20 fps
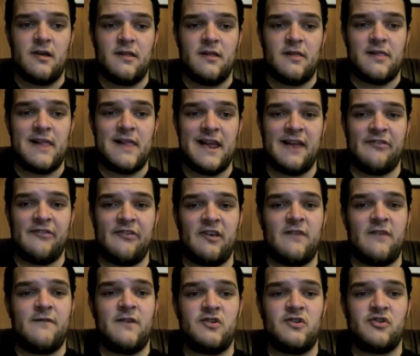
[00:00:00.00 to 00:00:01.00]

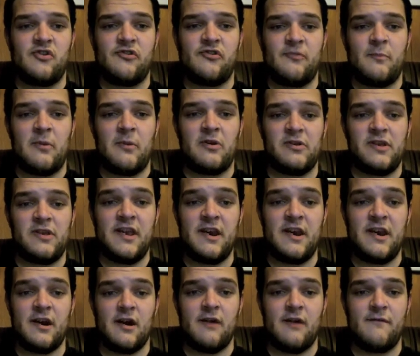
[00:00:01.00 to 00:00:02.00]
Legacy features
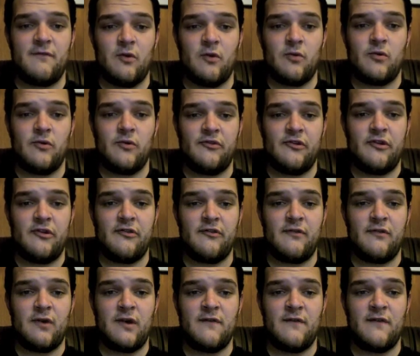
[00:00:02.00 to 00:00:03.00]
Paulina on vocals and is a
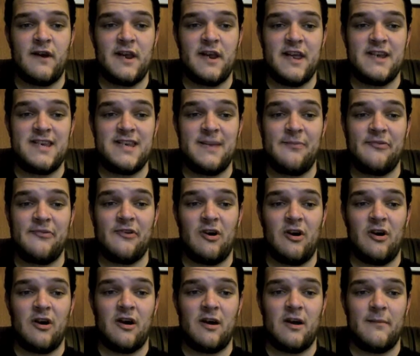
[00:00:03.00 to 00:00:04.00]
very funny and deep
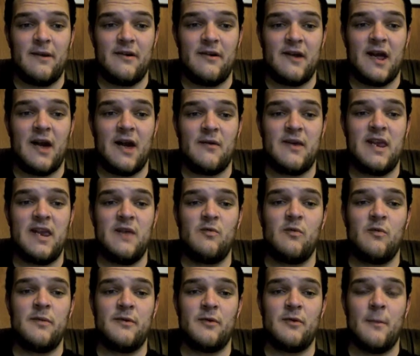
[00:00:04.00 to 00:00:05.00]
song about how he will
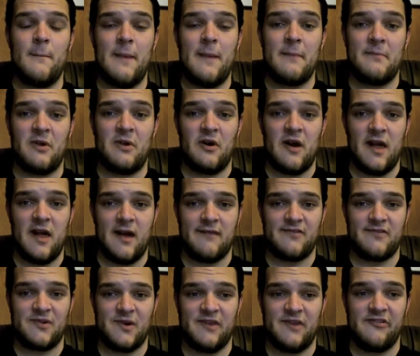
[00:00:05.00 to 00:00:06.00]
be remembered
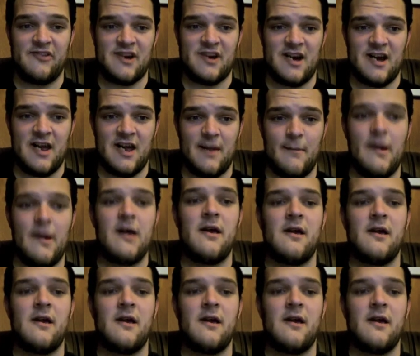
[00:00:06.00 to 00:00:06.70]
after his time.